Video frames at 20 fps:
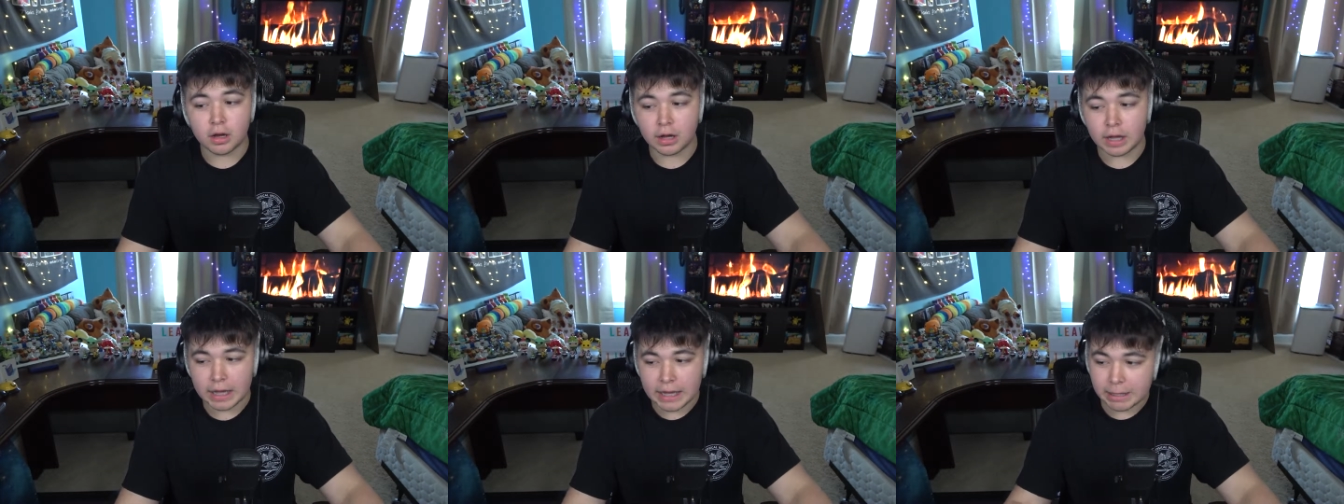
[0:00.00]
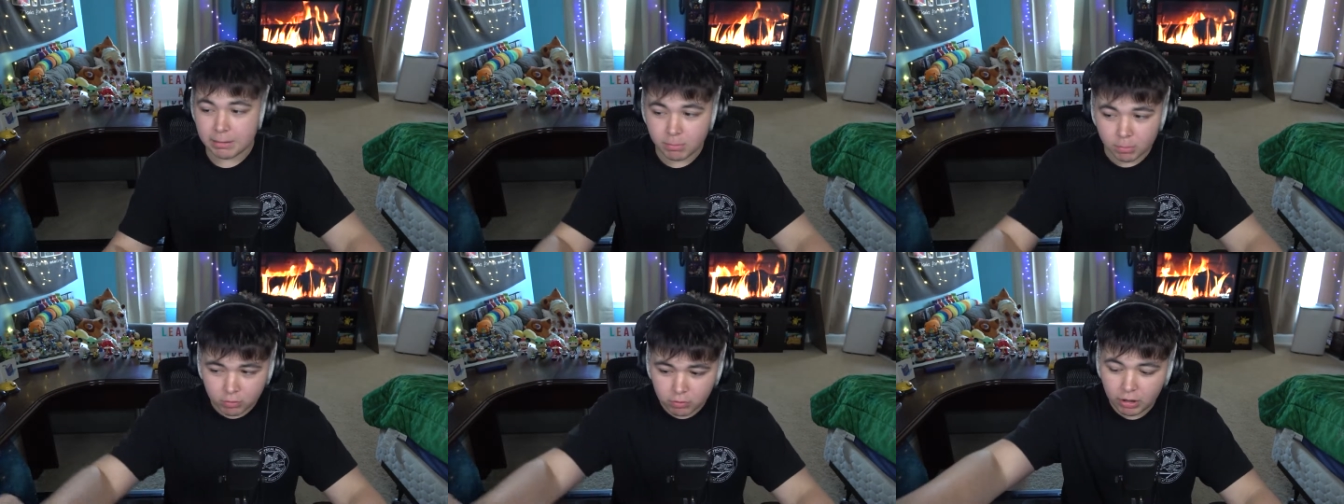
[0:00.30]

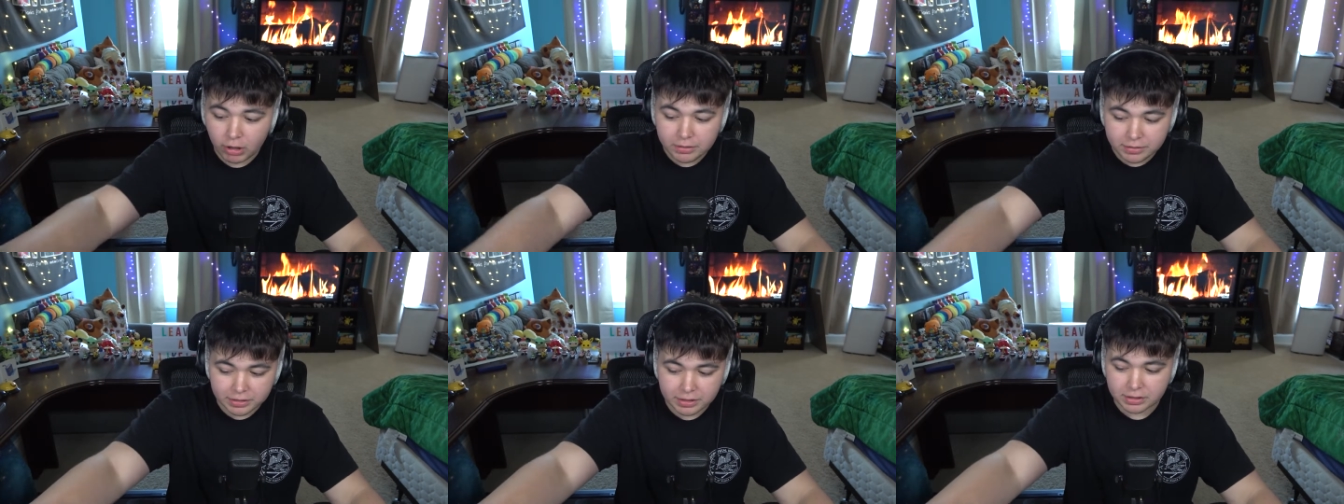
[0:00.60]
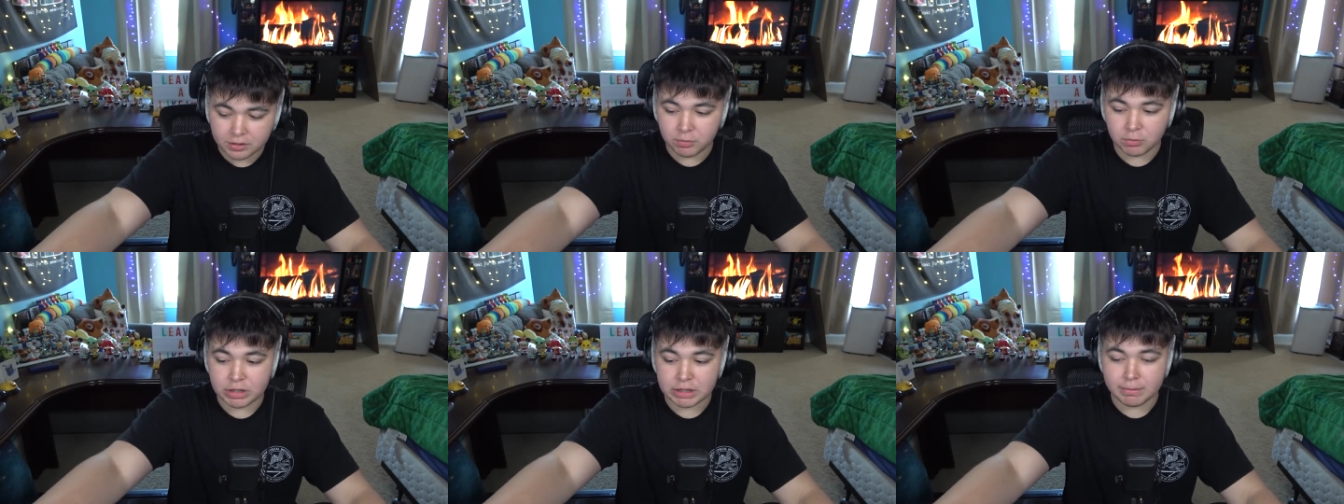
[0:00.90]
Animal Crossing
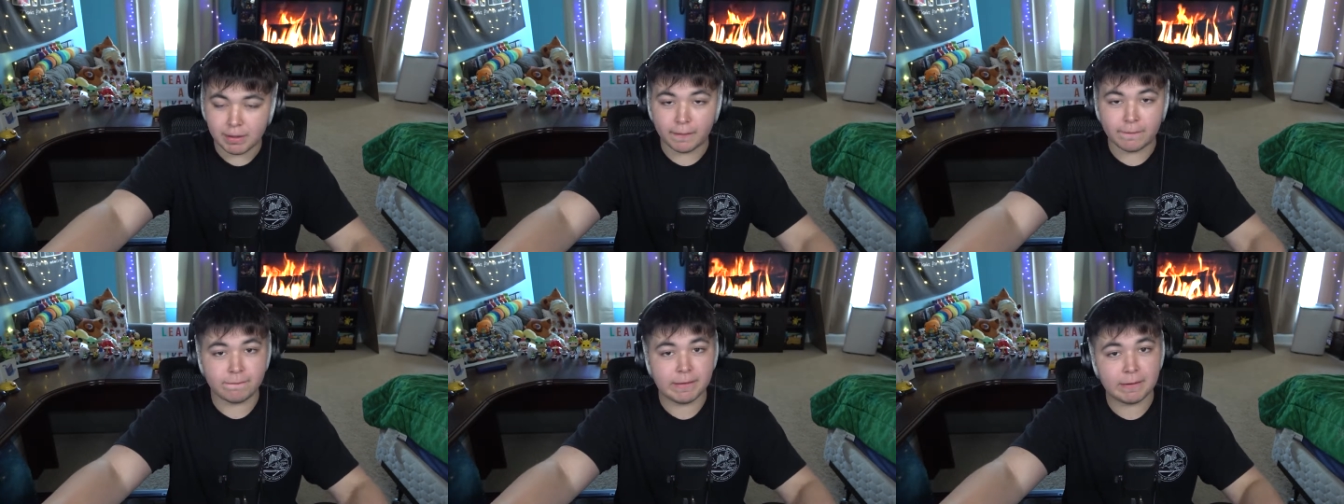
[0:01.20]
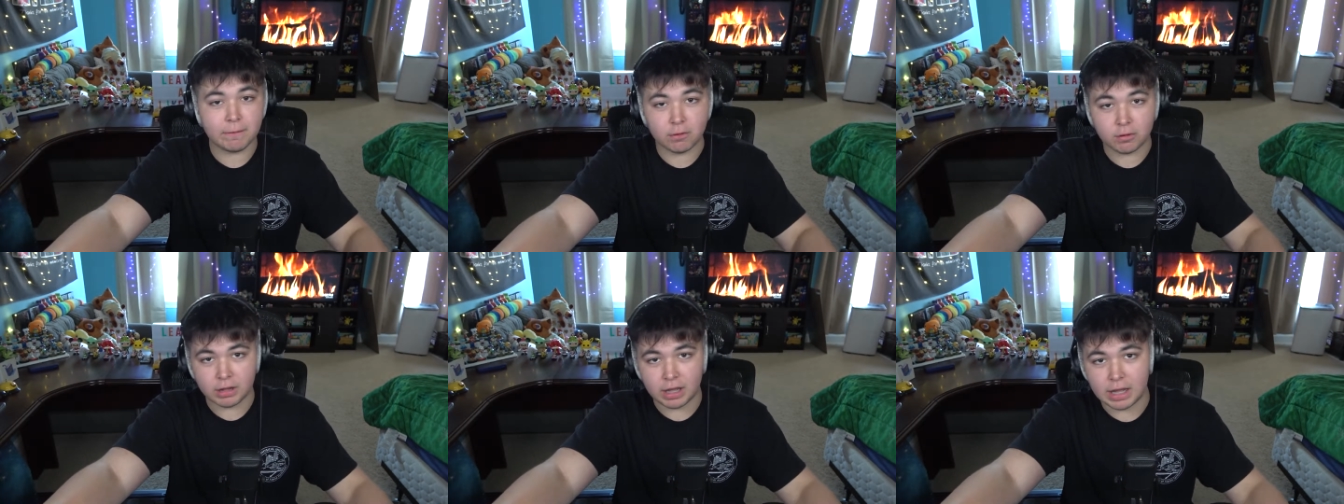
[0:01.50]
is one of my
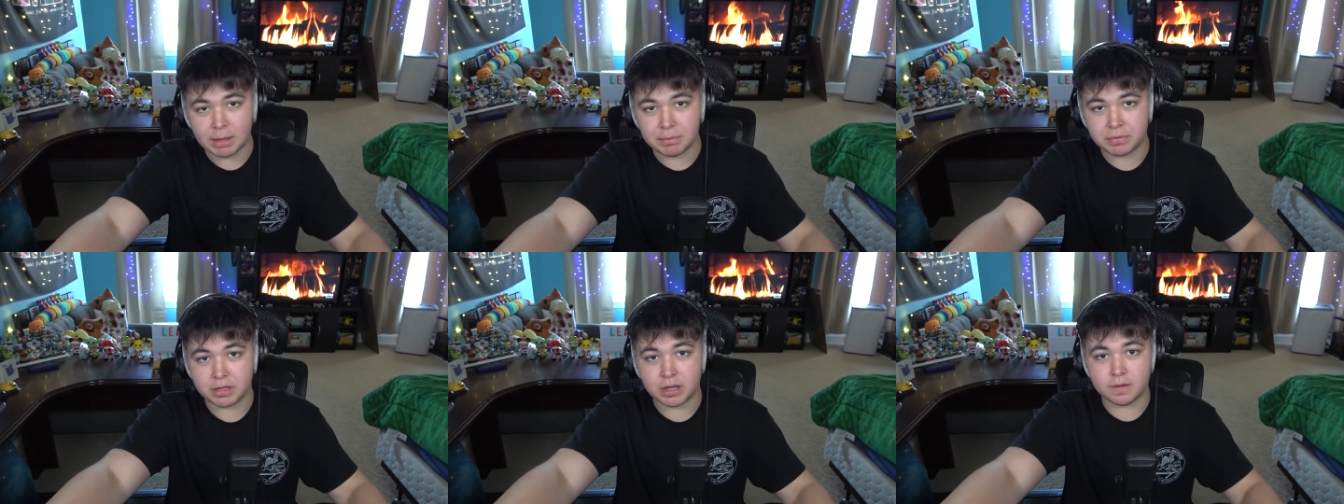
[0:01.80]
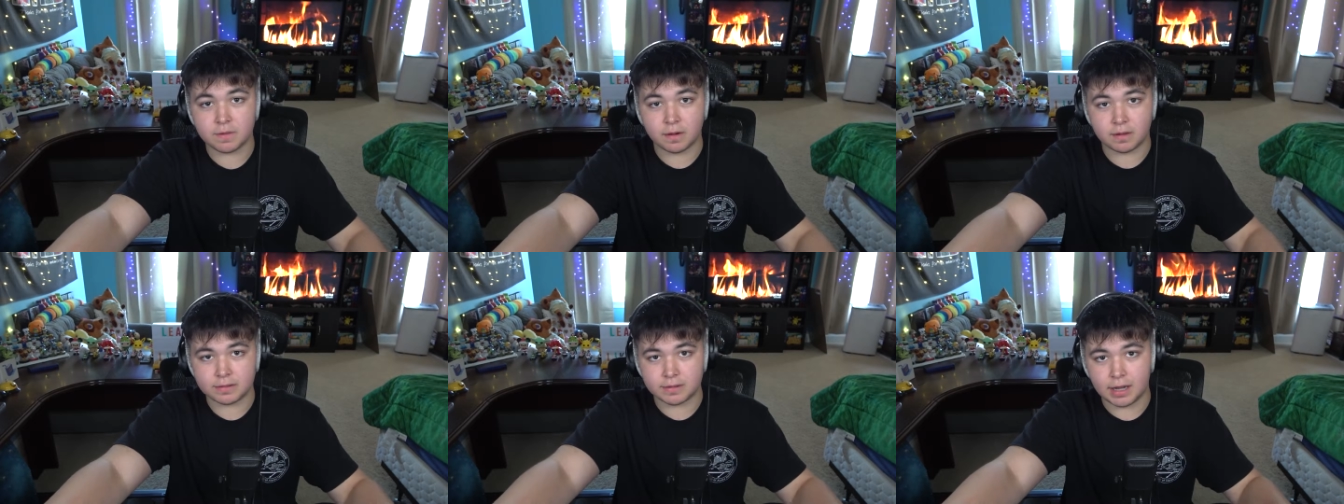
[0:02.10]
favorite games
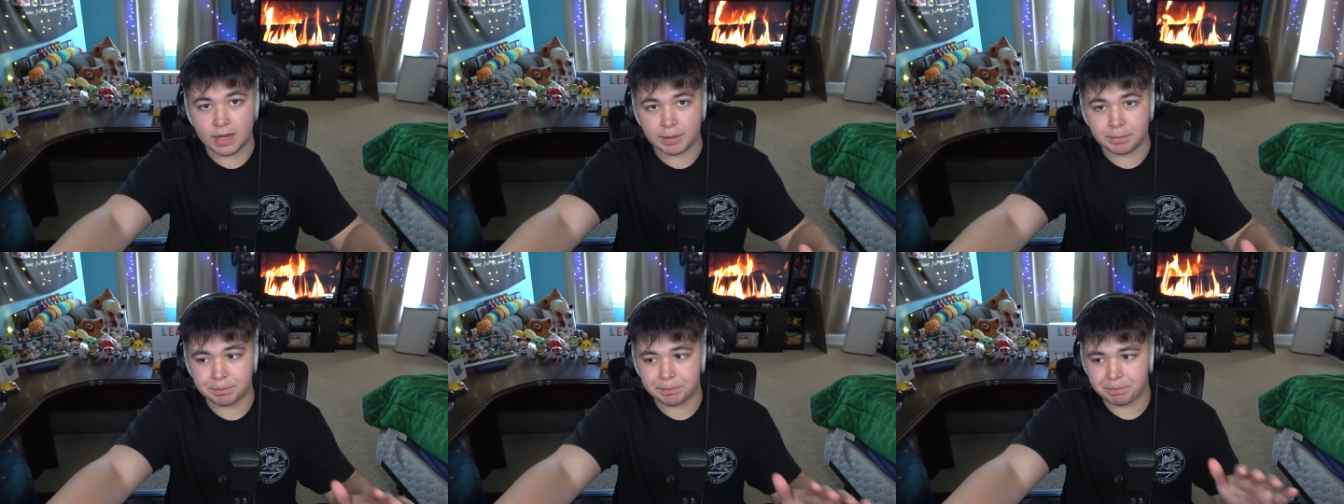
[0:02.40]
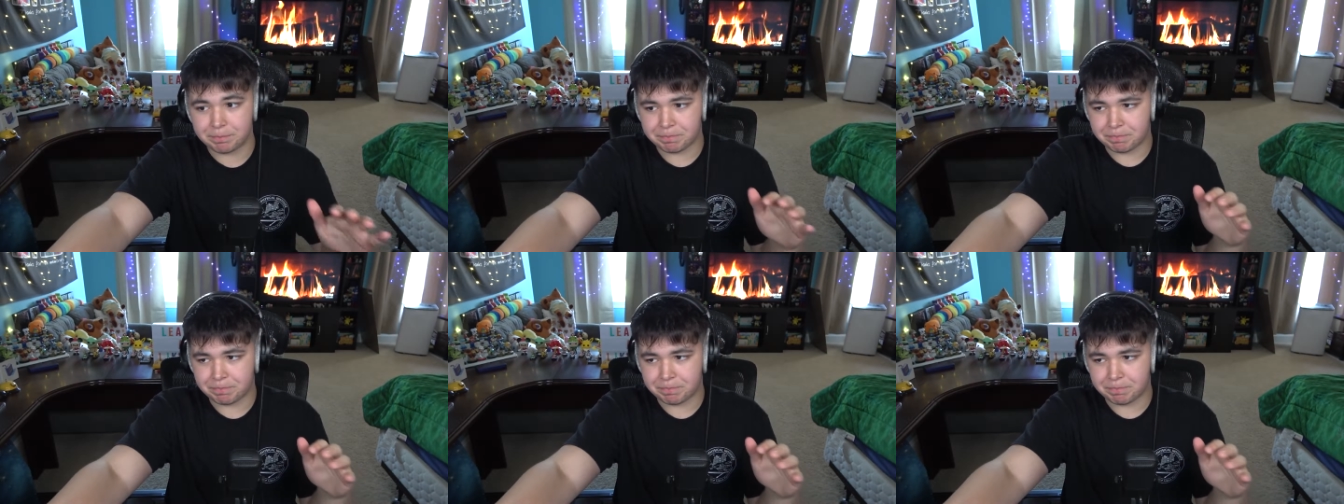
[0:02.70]
of all time.